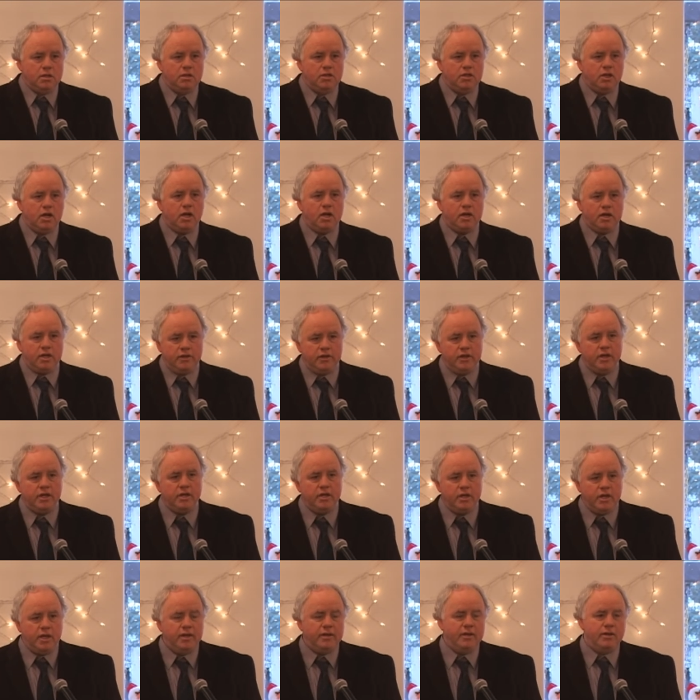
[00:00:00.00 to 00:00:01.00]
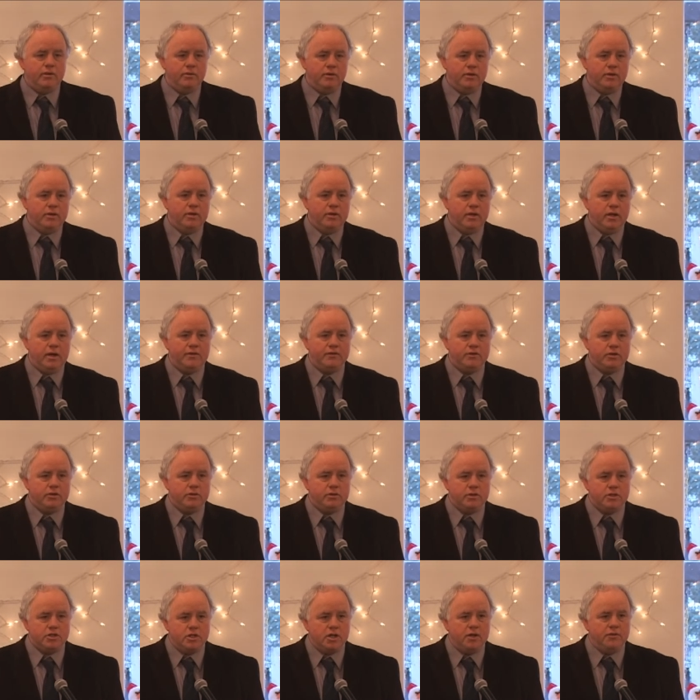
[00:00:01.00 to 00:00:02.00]
dock, and then and then they'll have to
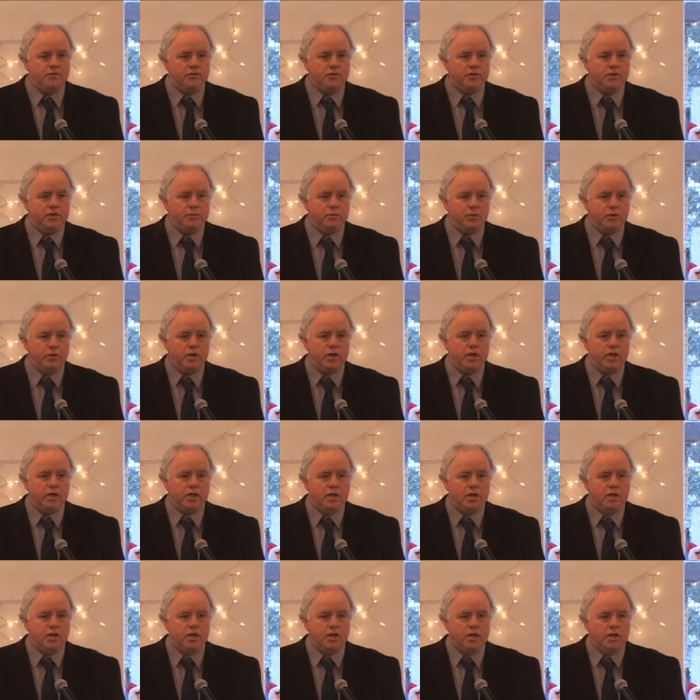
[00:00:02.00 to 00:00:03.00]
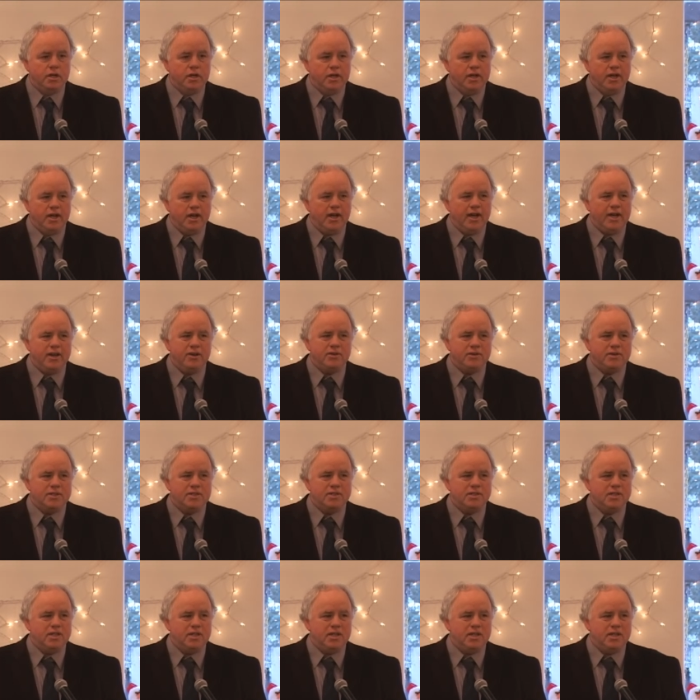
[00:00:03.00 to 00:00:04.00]
do a shuffle in the morning. I don't
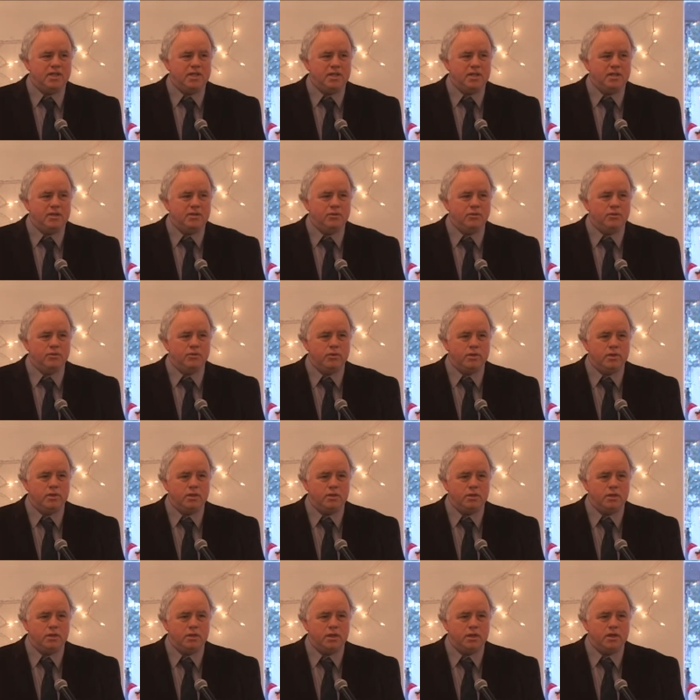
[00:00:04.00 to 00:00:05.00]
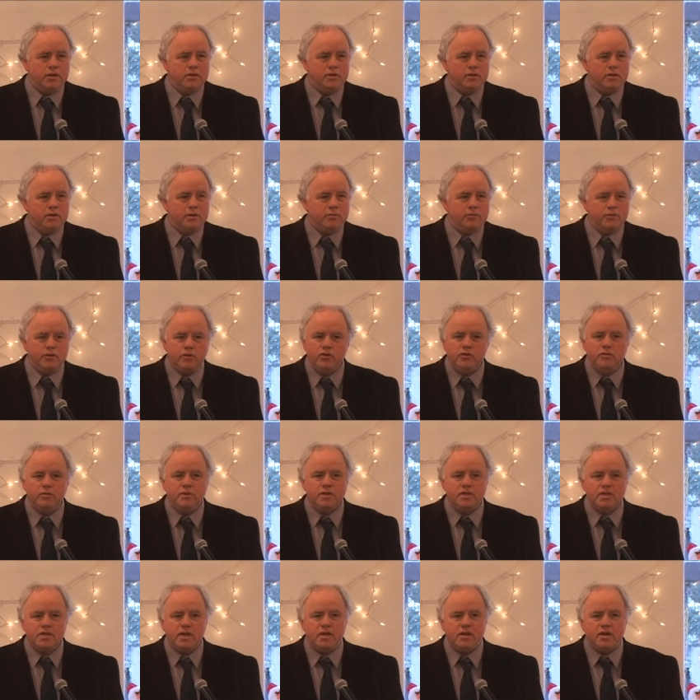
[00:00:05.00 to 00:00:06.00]
see any real other
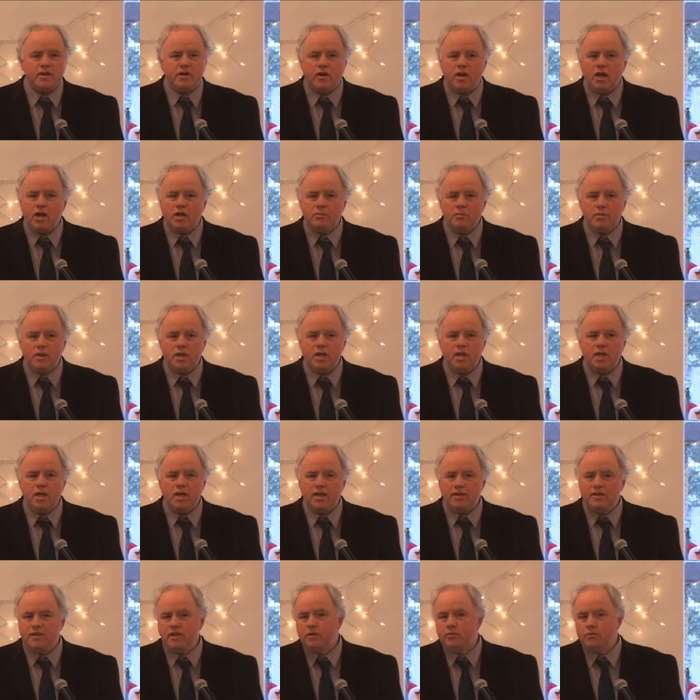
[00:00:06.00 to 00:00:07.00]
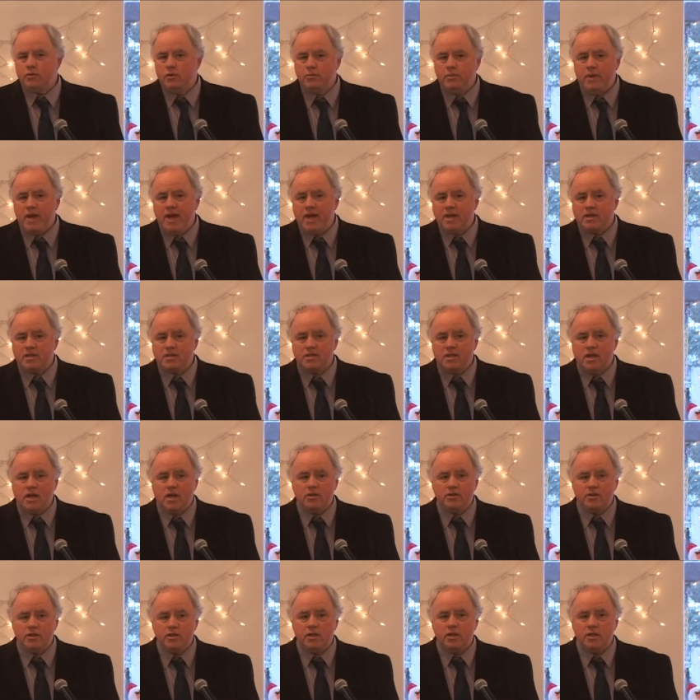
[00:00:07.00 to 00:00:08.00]
improvements out at Auke Bay. I think we're maxed
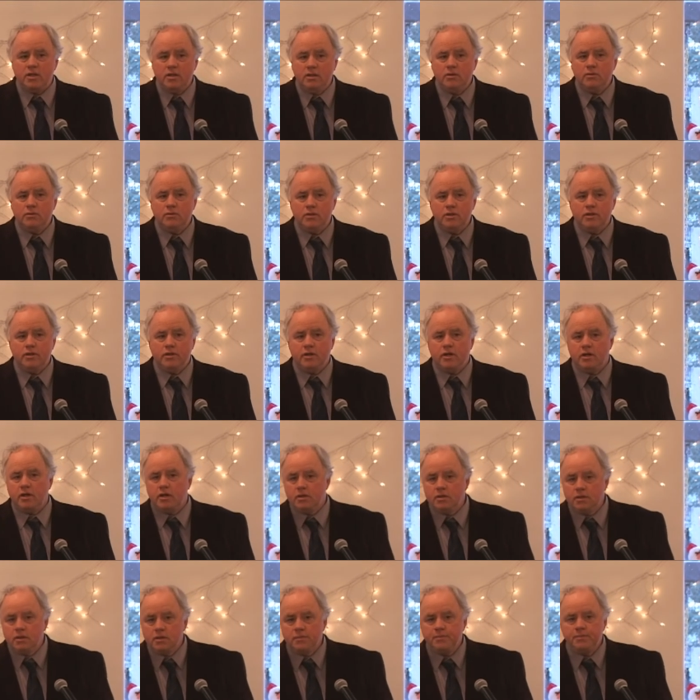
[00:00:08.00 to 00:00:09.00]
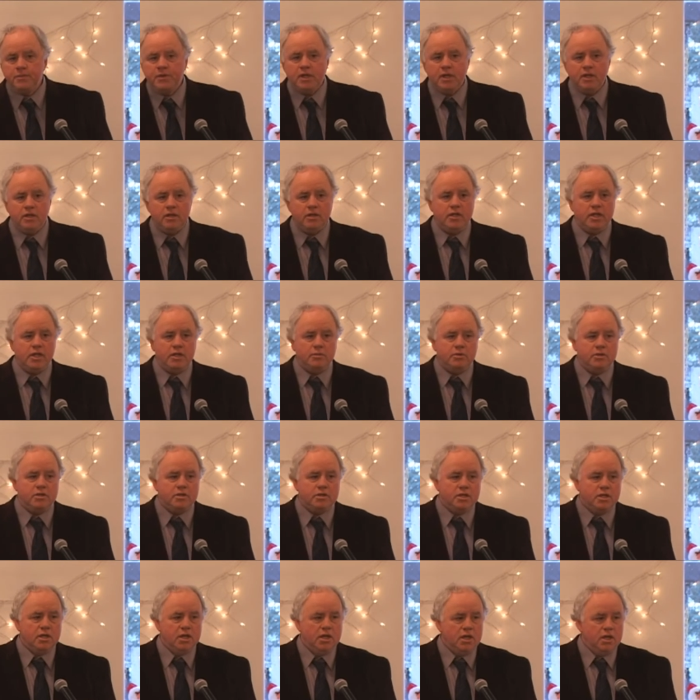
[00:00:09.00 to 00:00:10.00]
out there with our
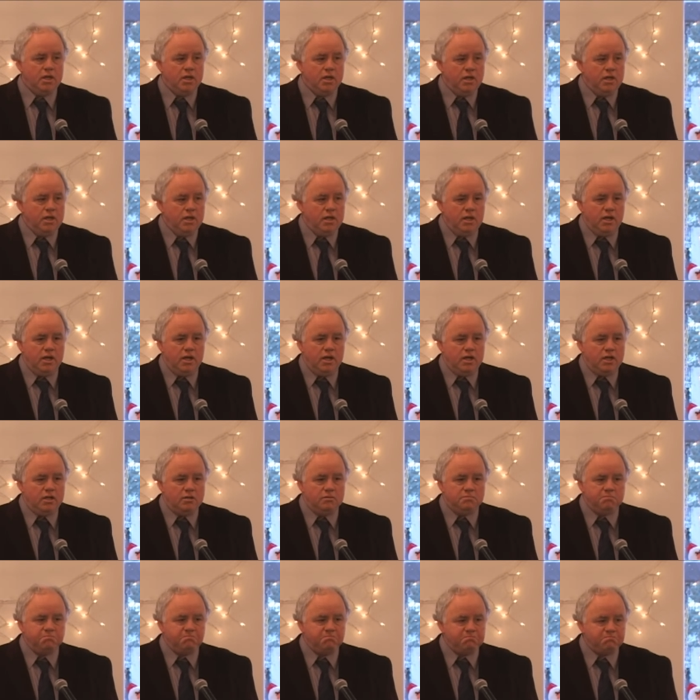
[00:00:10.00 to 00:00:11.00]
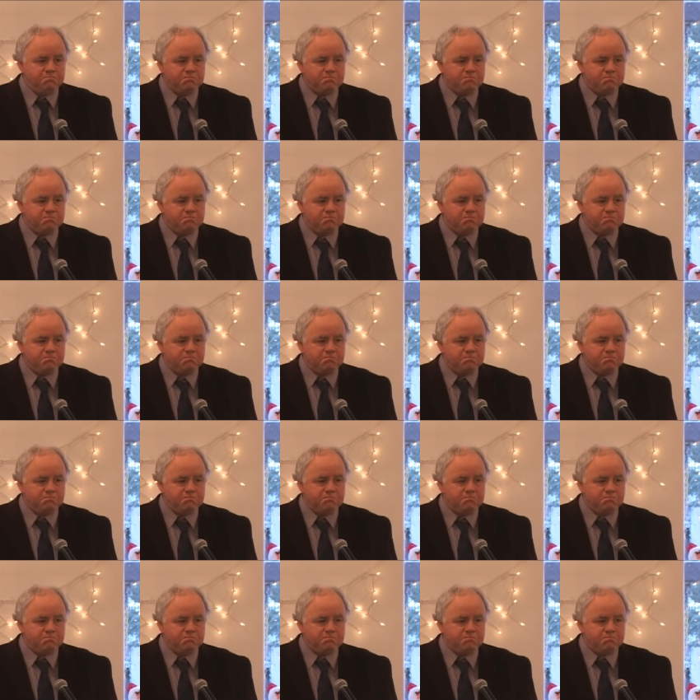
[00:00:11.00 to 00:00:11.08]
neighbors. Um,